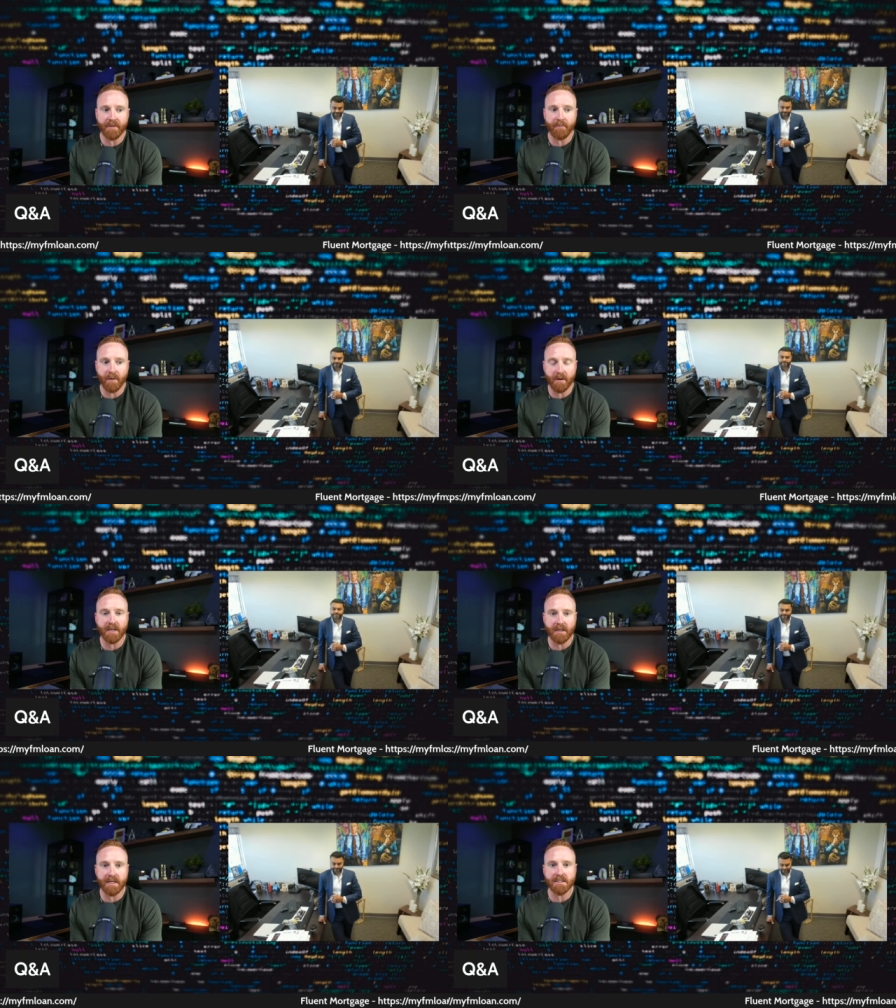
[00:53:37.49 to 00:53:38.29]
The
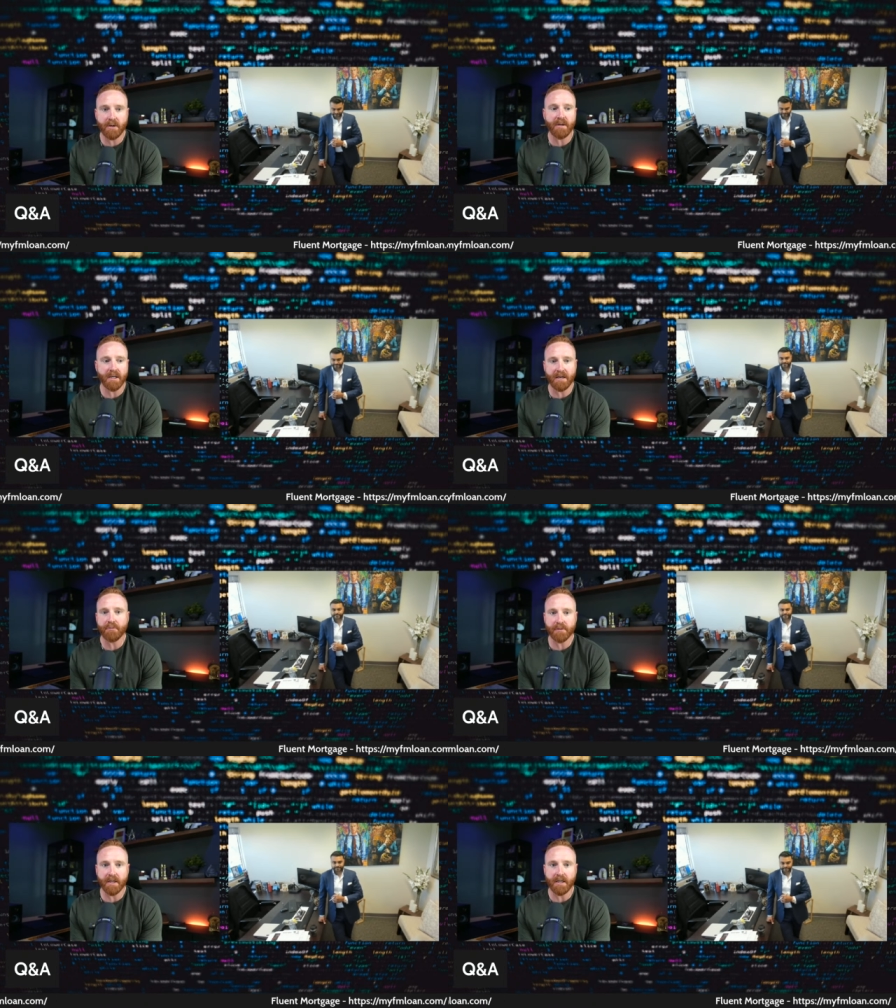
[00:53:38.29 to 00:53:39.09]
market is going to get
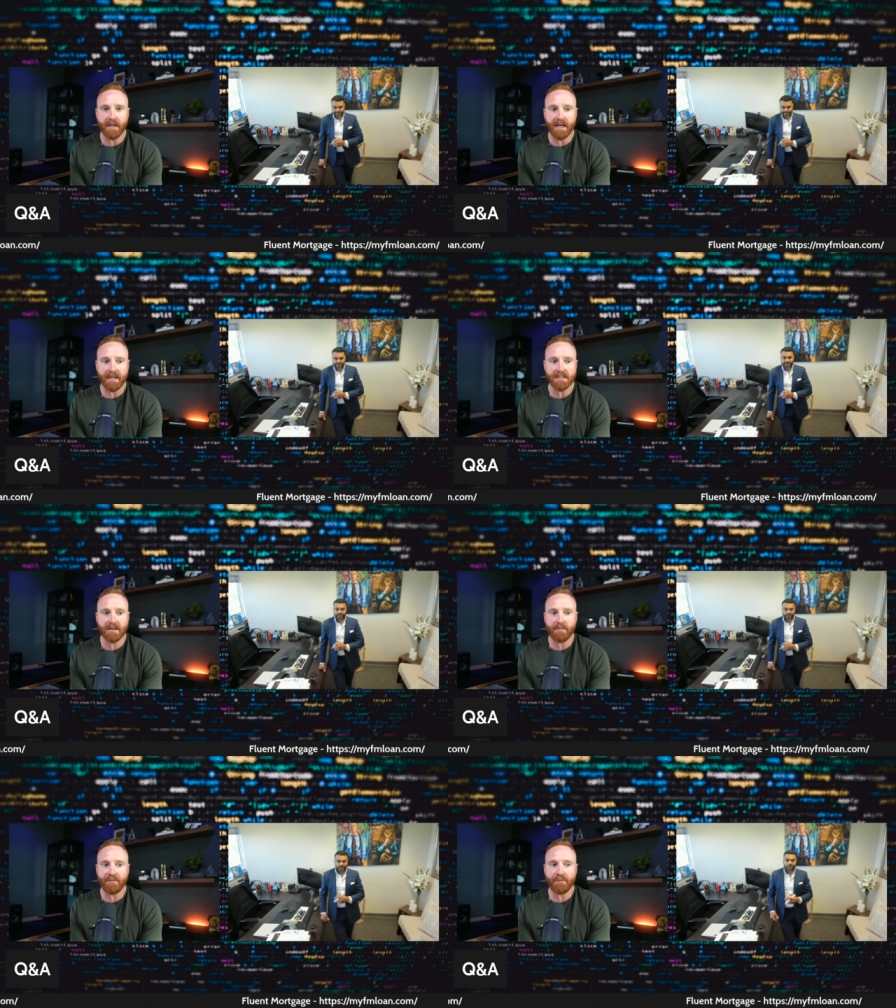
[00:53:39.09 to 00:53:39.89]
flooded and it's
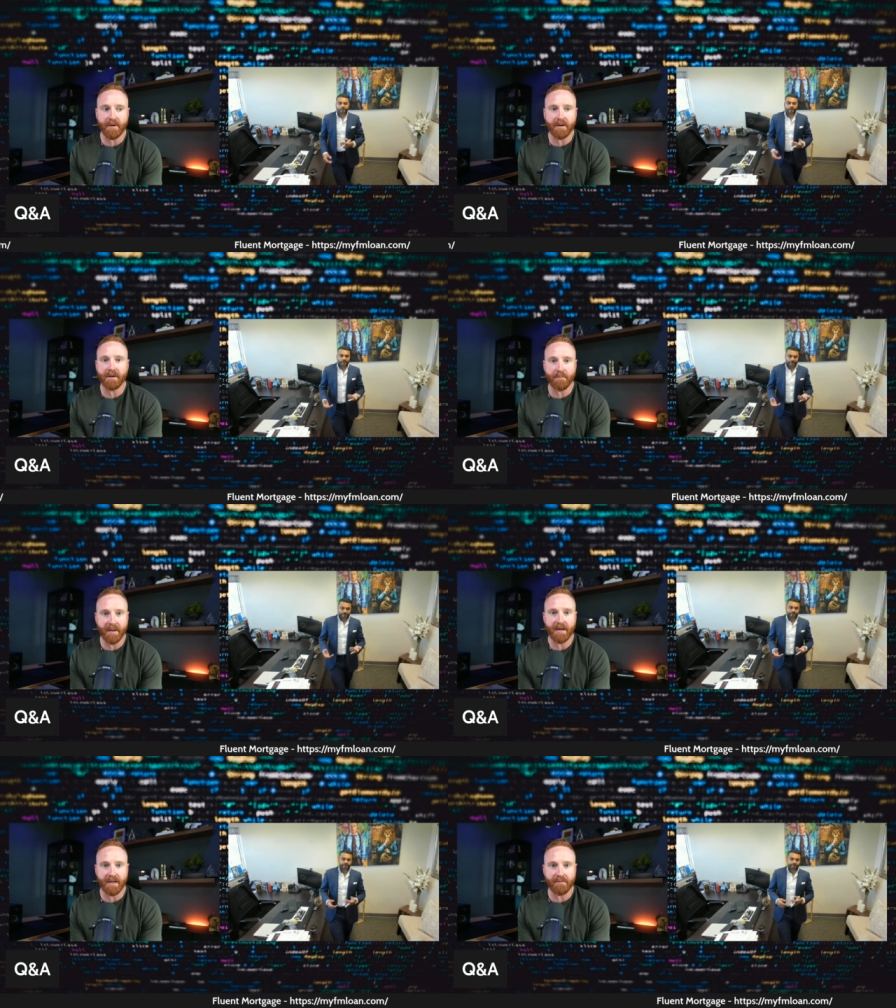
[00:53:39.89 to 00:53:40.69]
going to be very
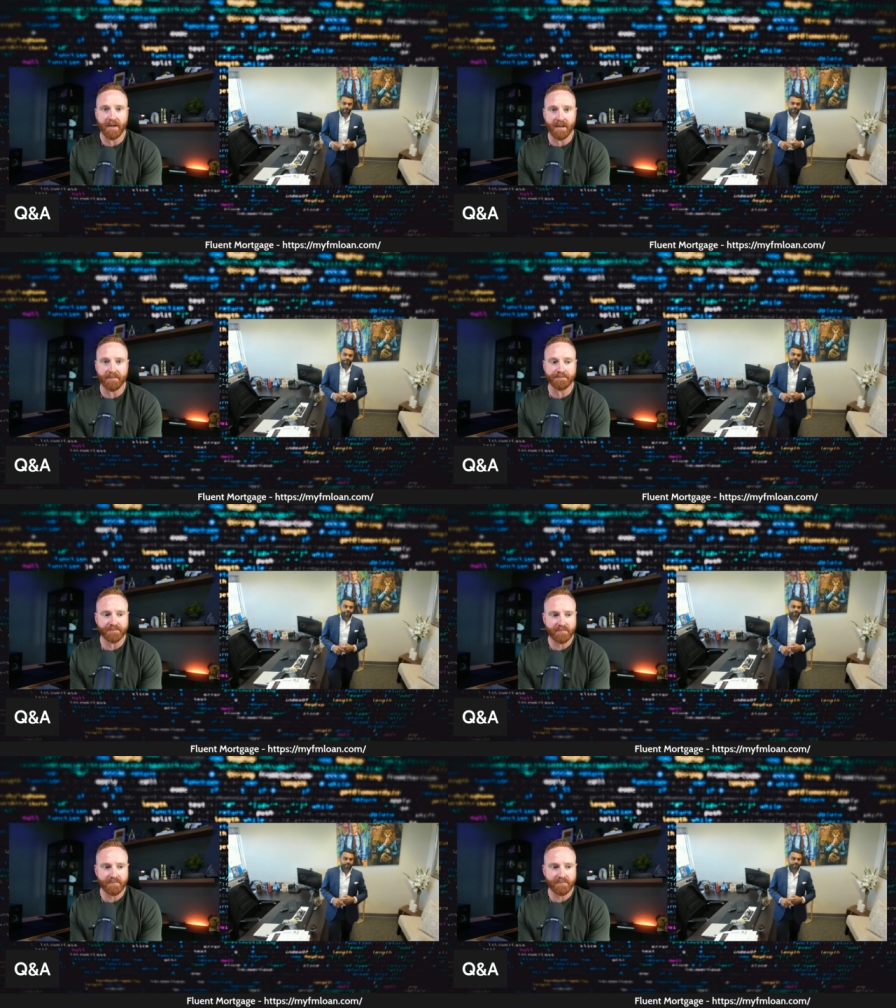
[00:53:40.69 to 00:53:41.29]
competitive again